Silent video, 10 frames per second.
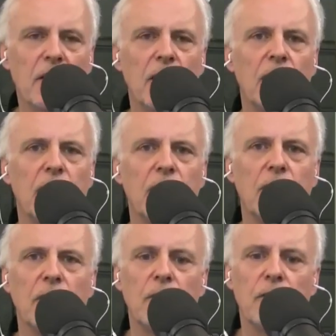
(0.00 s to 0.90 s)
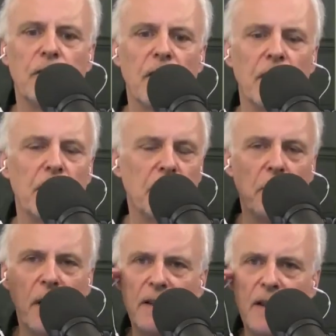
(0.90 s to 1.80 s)
you
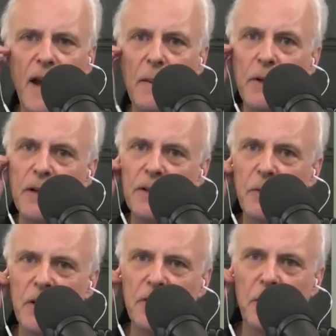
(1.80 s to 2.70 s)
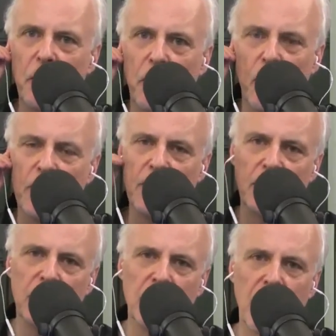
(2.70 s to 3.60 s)
make the eminently reasonable point that to
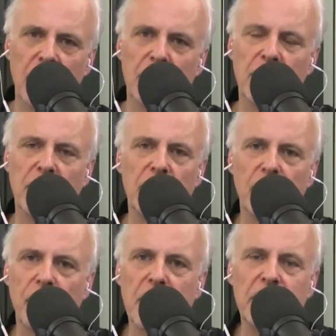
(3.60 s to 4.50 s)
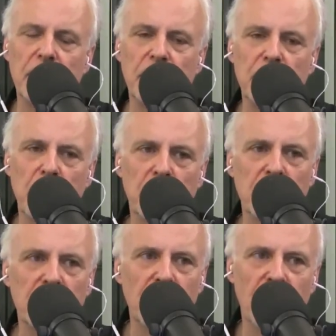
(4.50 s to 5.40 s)
challenge an individual
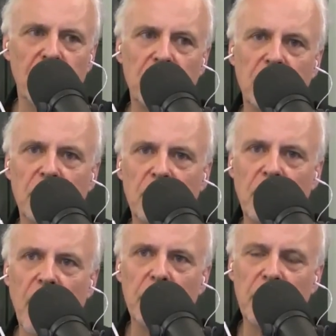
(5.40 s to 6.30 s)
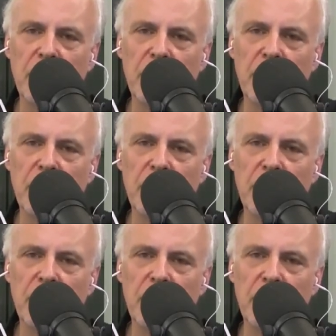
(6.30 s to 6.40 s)
police officer does not mean that